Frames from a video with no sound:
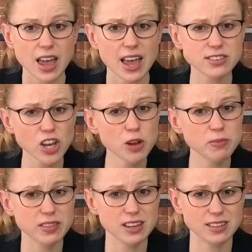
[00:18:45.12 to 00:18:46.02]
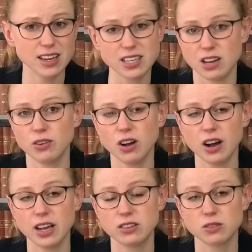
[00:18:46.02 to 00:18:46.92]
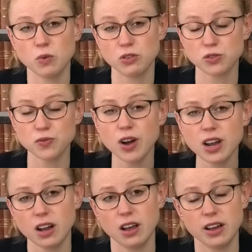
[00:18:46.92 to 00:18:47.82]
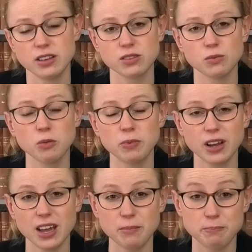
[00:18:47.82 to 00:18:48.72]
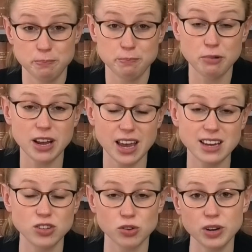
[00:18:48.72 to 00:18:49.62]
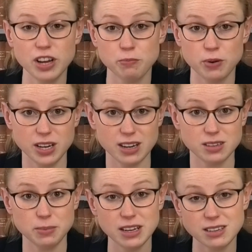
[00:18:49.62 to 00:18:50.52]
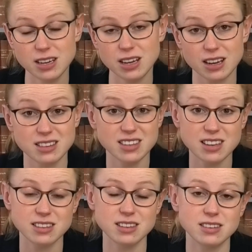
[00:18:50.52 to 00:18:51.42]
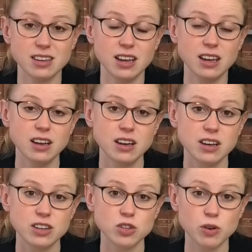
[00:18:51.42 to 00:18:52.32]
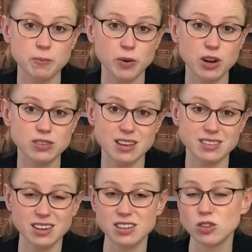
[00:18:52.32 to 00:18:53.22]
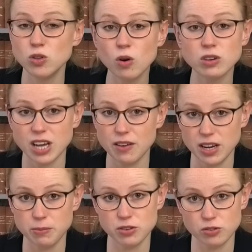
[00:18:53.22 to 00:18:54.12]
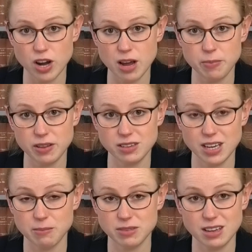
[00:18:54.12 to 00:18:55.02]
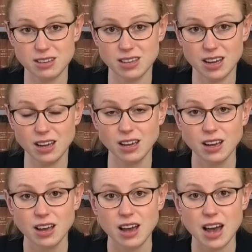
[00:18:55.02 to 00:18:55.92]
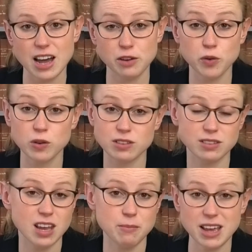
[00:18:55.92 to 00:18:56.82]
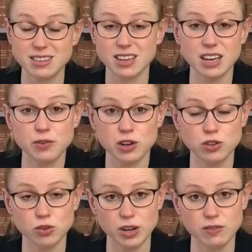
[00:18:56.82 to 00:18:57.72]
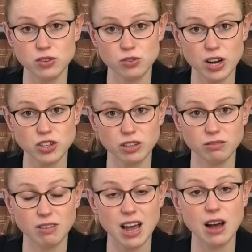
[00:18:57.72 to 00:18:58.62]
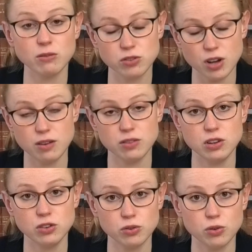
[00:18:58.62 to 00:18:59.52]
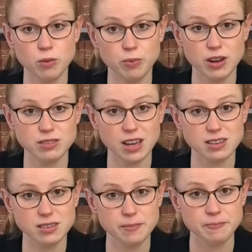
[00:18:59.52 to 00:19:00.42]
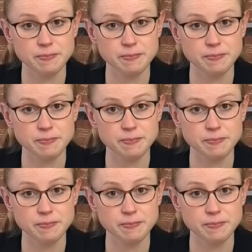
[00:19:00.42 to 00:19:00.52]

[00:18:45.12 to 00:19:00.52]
It's hoped that these detailed guides, once finalised, will bring a degree of predictability and consistency to a process that is not heavily prescribed by the DMCC, and affords the CMA a significant degree of discretion outside of the usual court process.